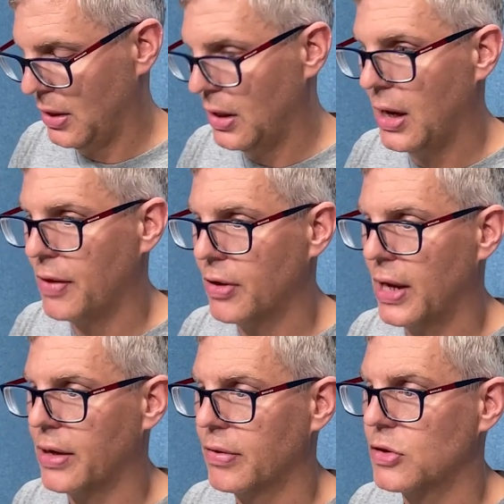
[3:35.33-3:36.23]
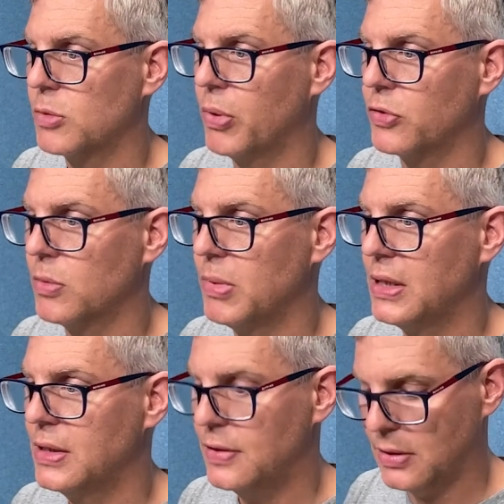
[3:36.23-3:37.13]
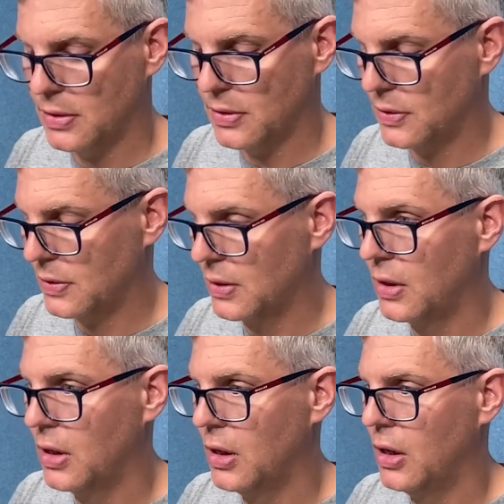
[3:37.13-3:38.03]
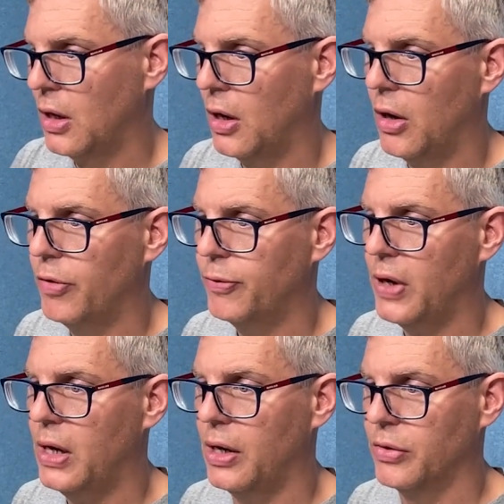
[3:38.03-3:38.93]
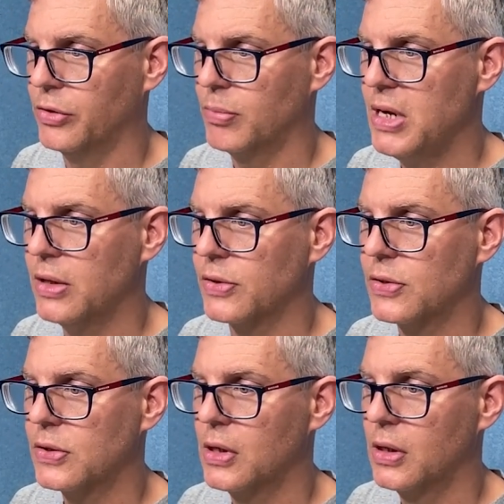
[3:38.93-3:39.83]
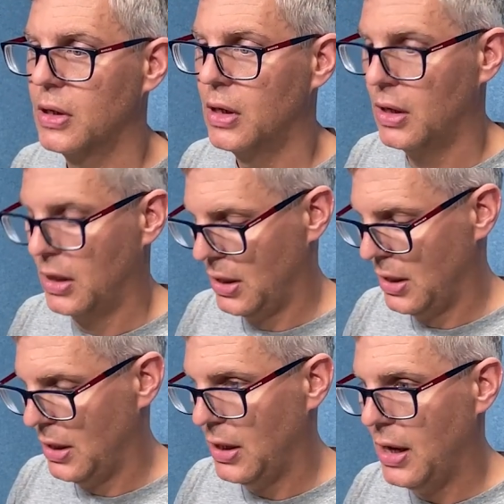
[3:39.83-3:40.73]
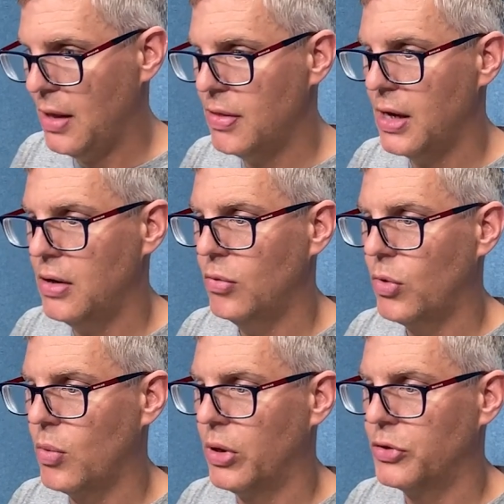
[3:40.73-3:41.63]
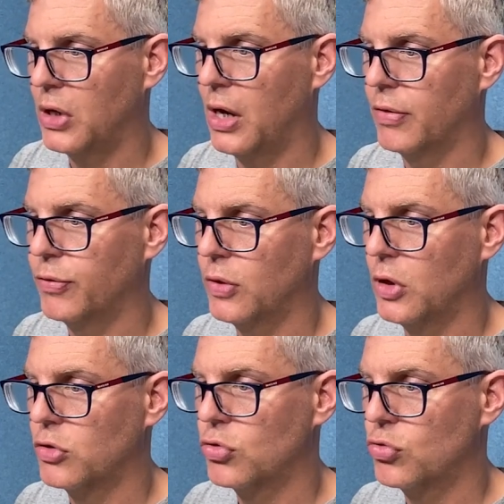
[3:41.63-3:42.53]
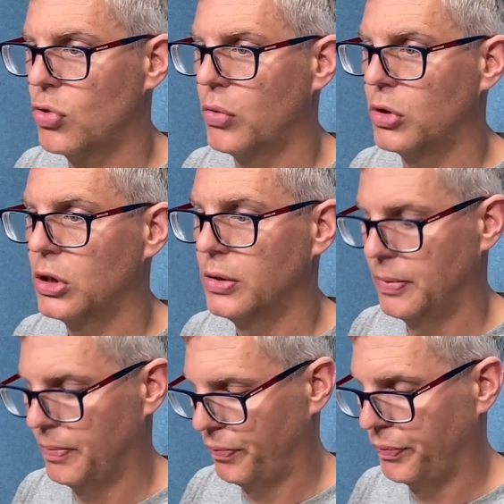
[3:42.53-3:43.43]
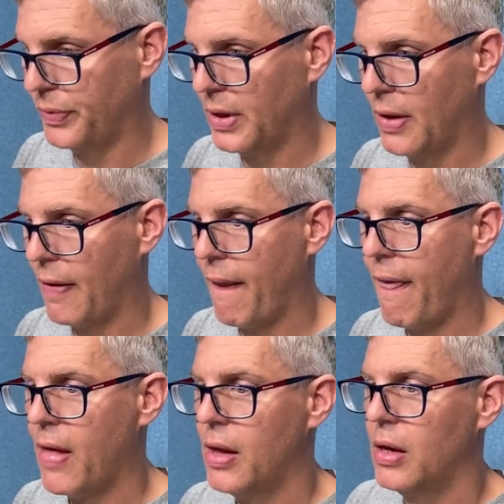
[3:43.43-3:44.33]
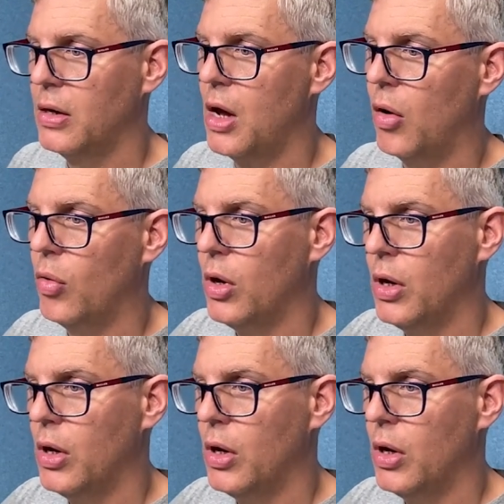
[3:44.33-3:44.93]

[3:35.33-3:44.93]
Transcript: and the length is supposed to be a distance of 100 meters. And then we want to have a stroke. Now